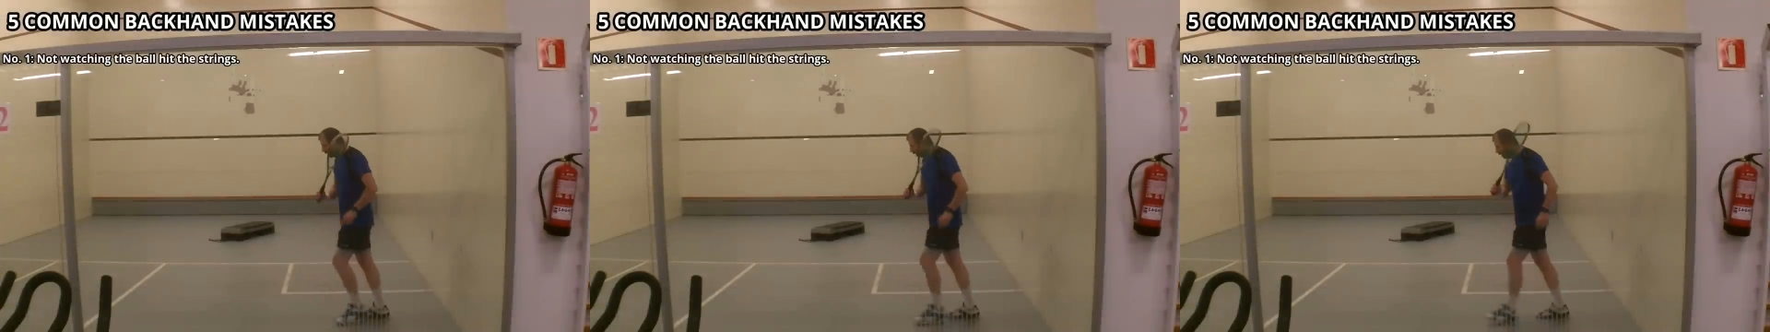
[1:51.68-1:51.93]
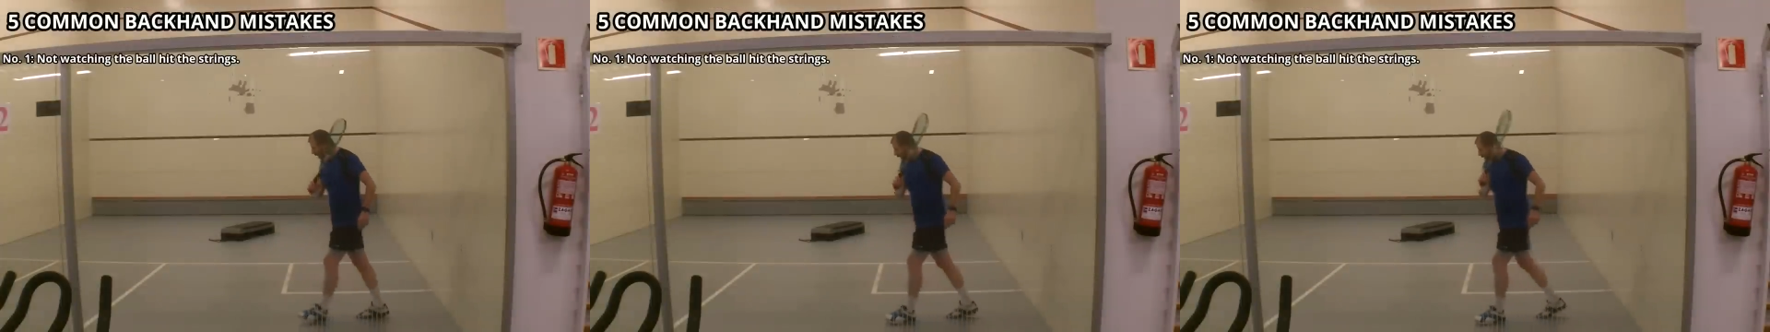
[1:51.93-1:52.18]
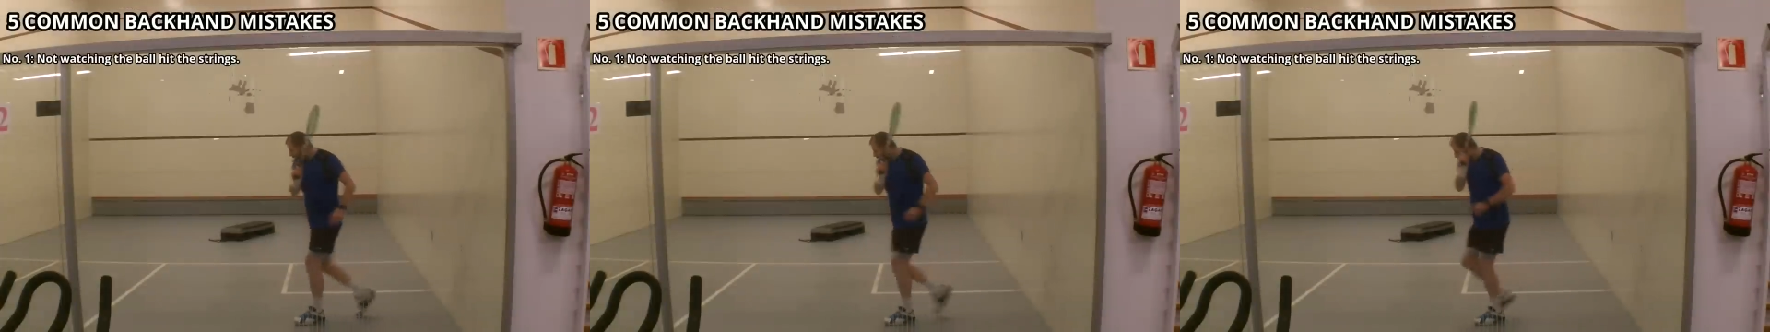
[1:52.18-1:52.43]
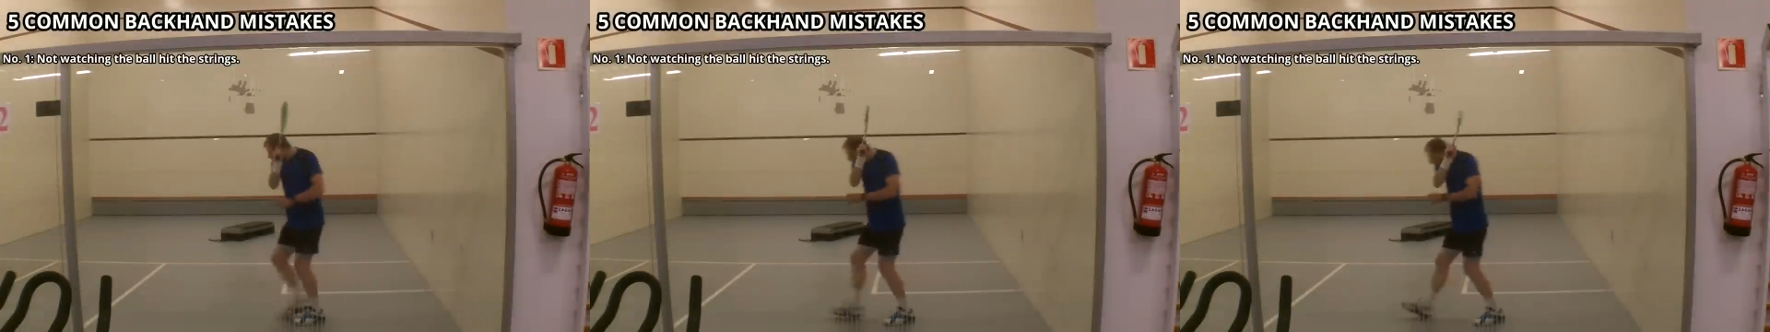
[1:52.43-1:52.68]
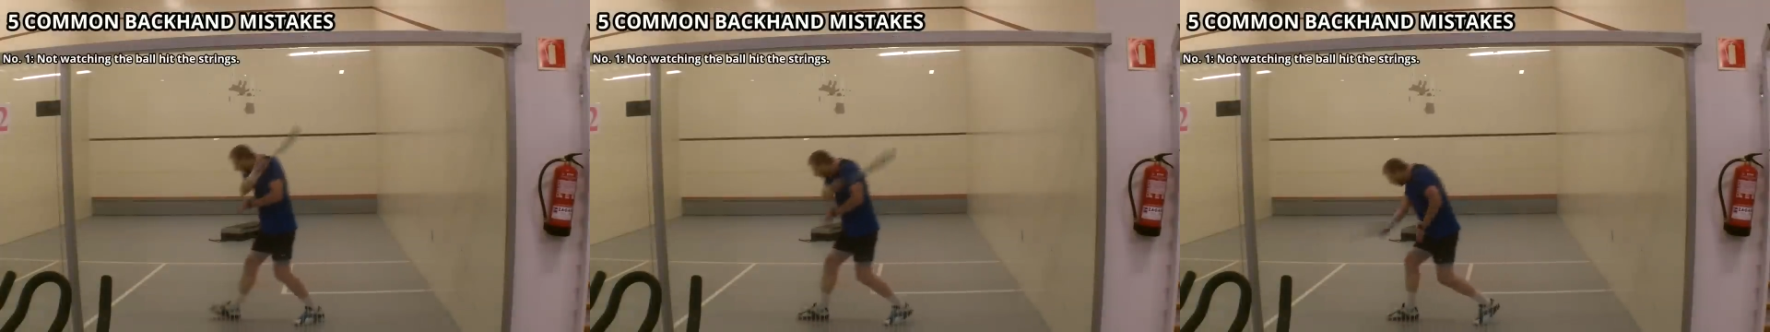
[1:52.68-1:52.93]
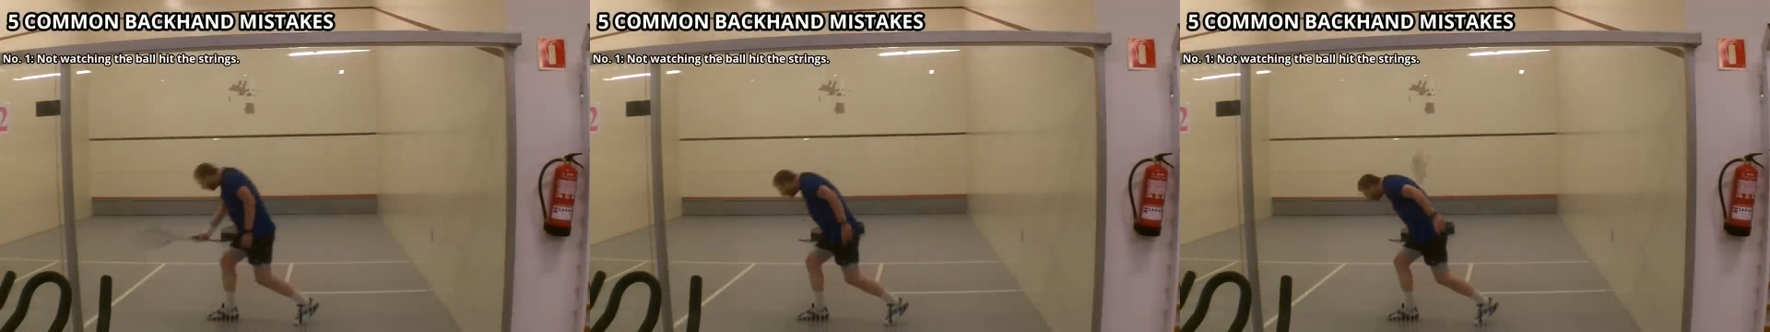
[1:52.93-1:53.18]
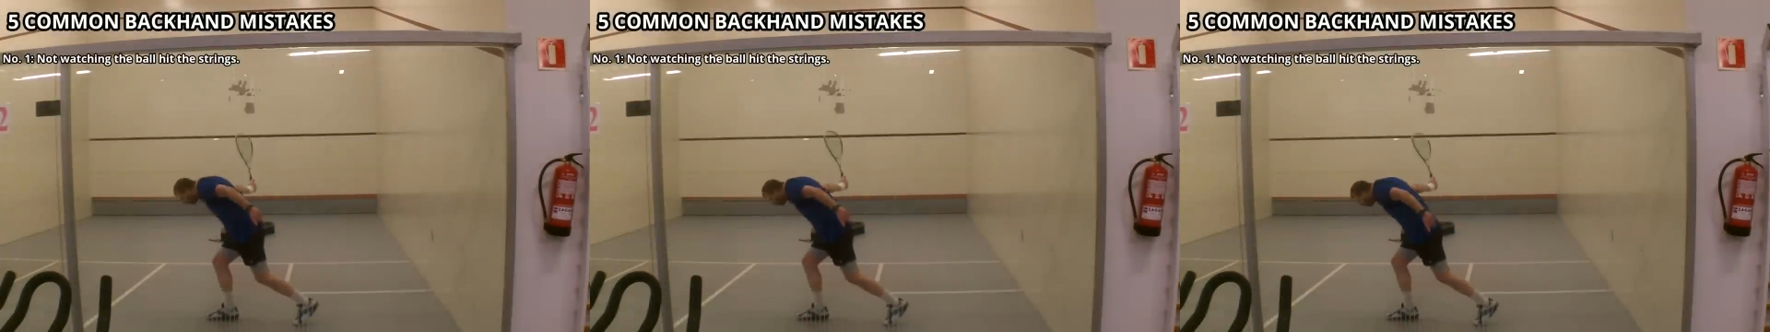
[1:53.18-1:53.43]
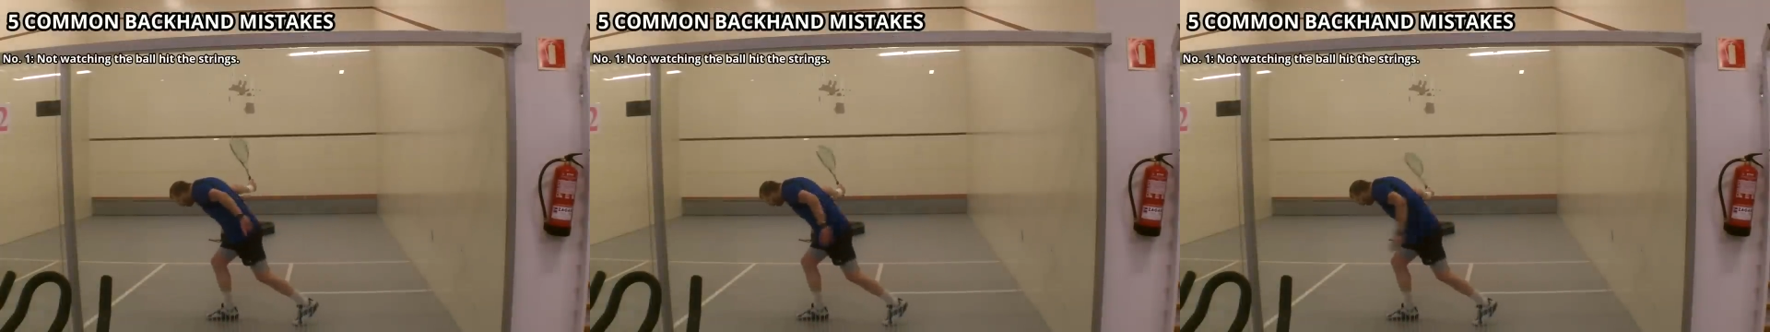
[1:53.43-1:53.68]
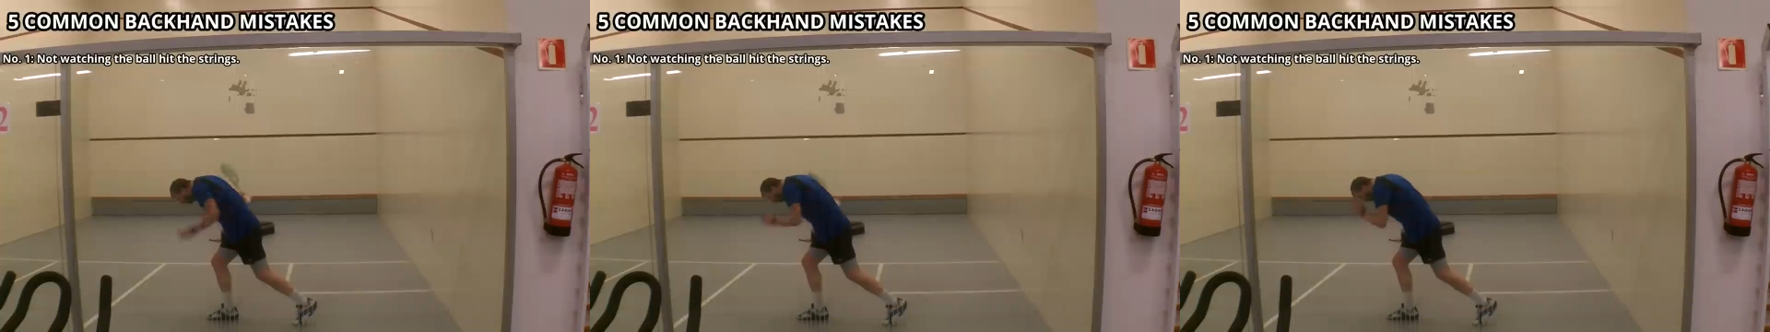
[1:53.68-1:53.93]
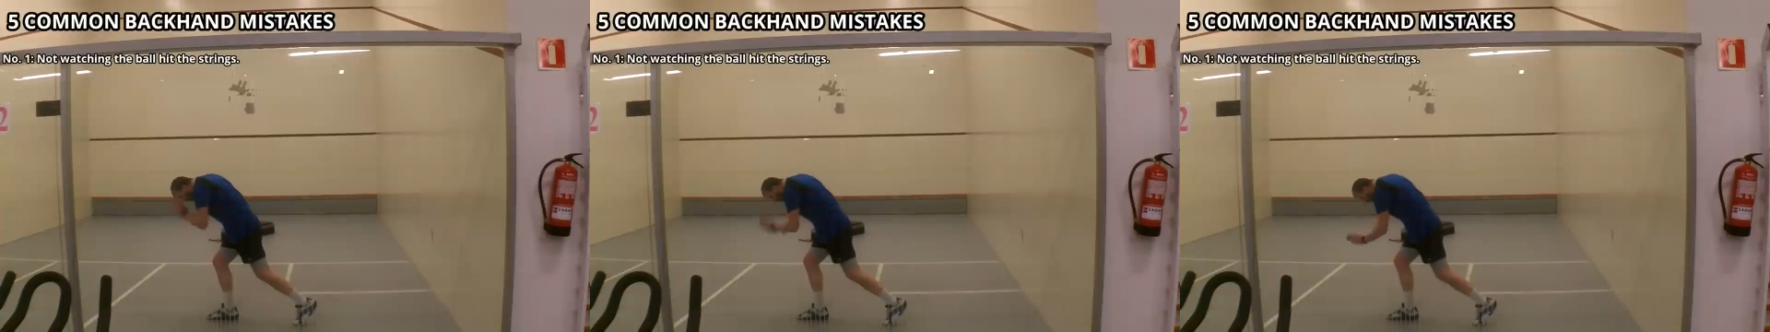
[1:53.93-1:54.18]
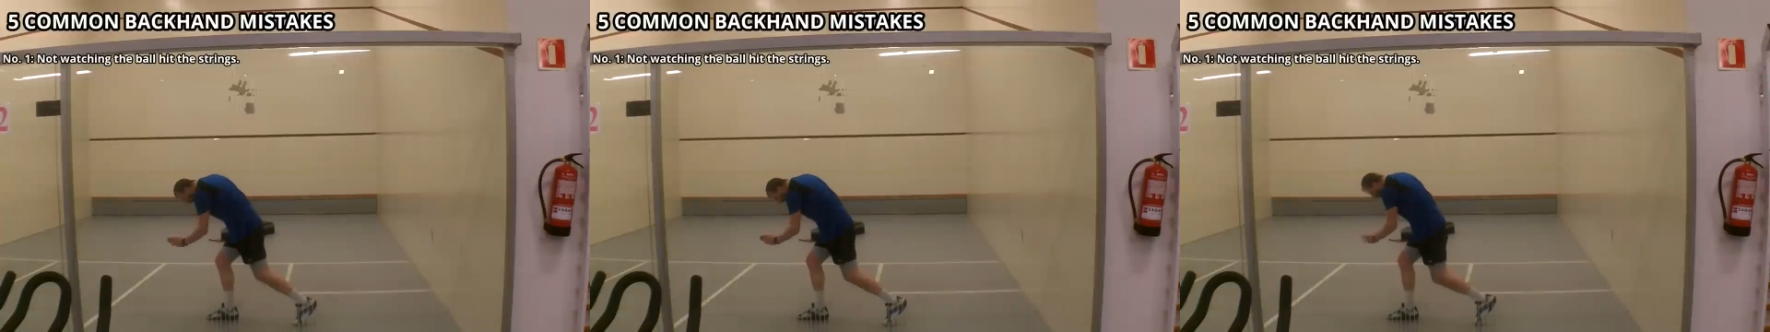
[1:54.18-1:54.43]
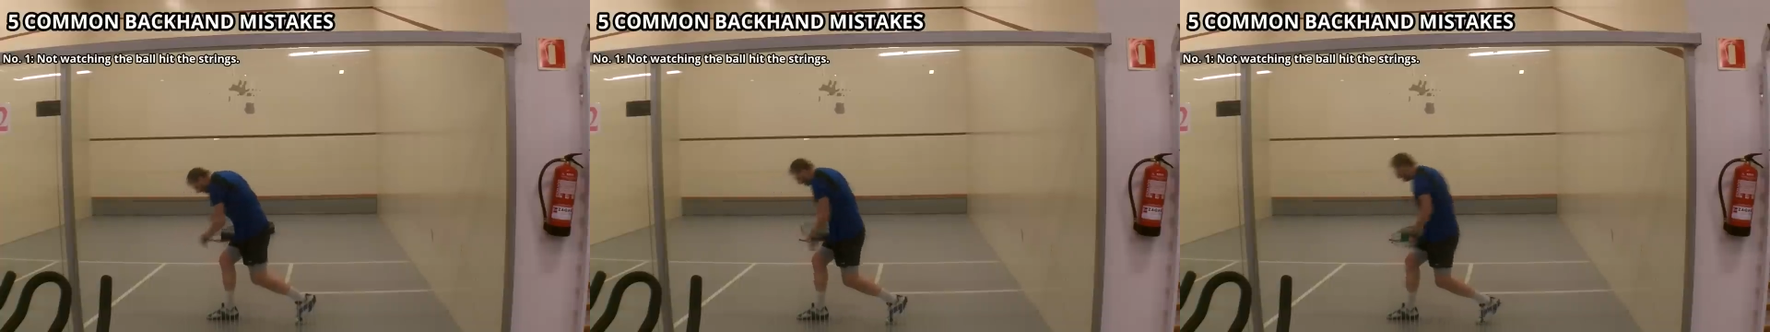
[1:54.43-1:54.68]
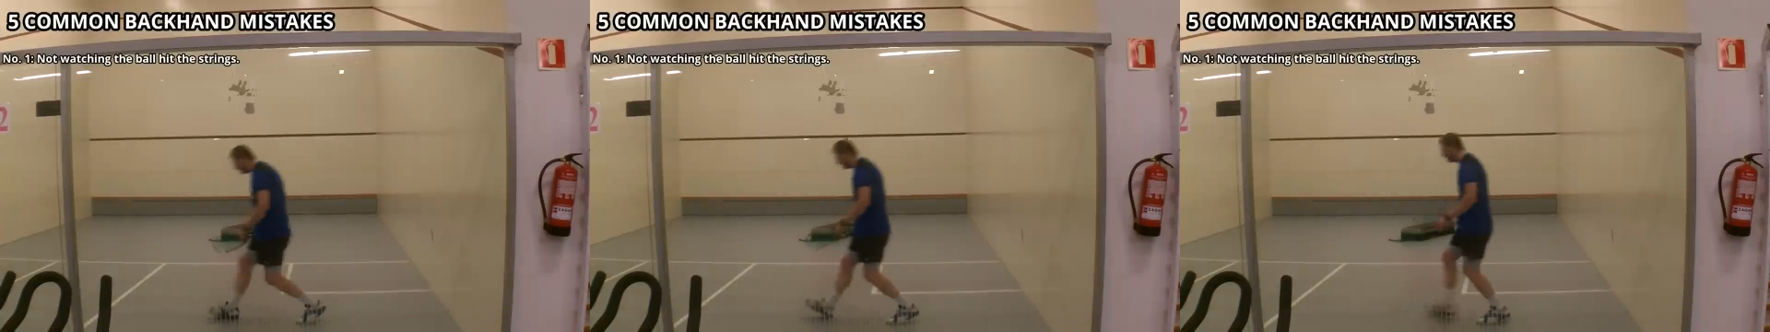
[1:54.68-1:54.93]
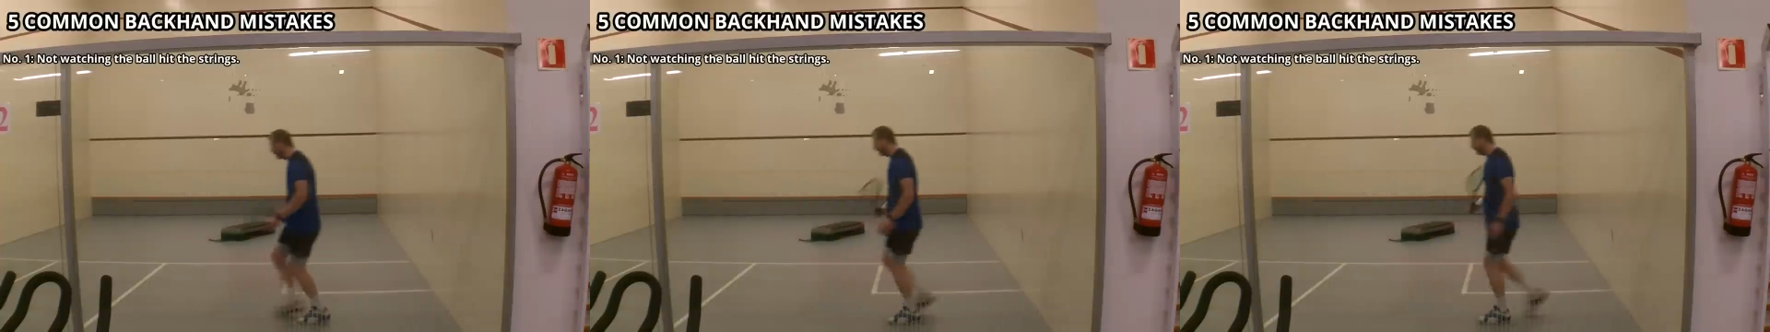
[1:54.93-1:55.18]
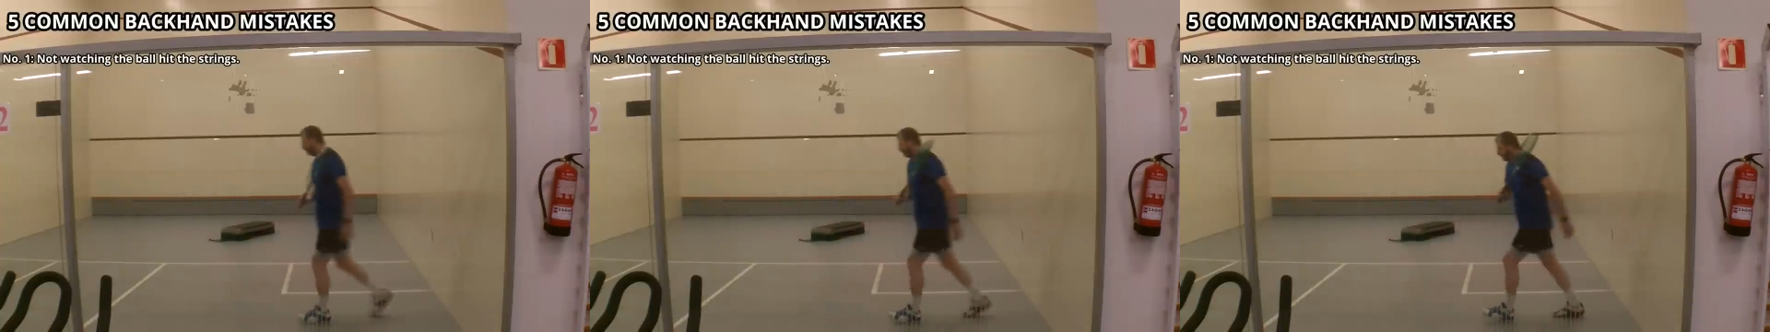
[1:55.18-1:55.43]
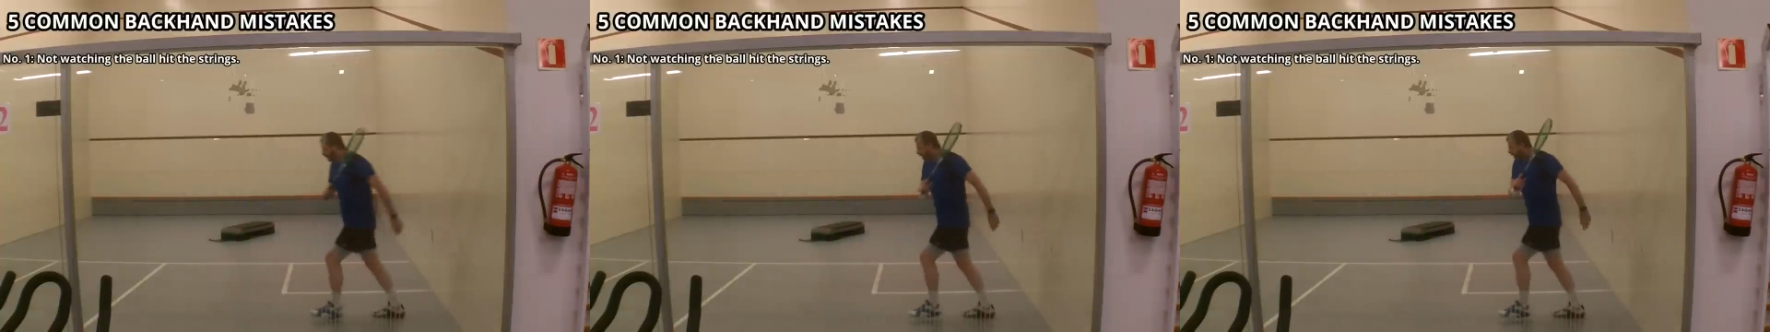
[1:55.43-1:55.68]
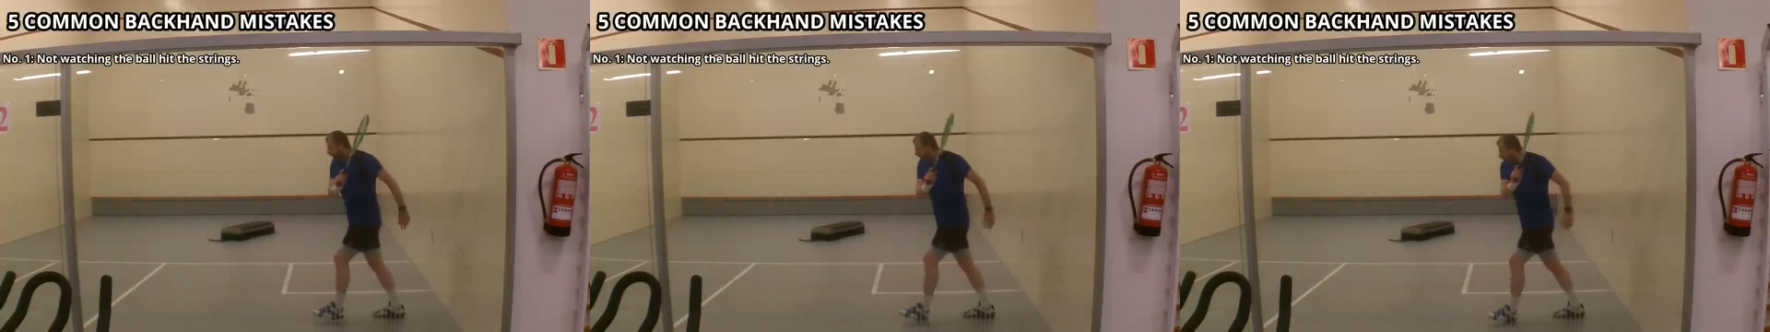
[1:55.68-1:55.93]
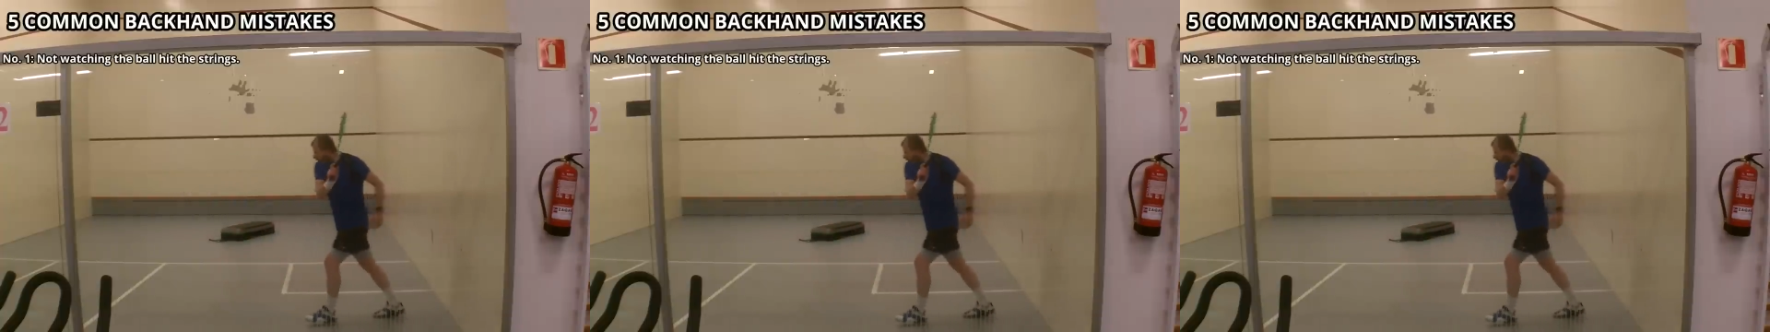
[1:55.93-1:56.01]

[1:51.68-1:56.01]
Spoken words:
Nobody's mouth can be seen.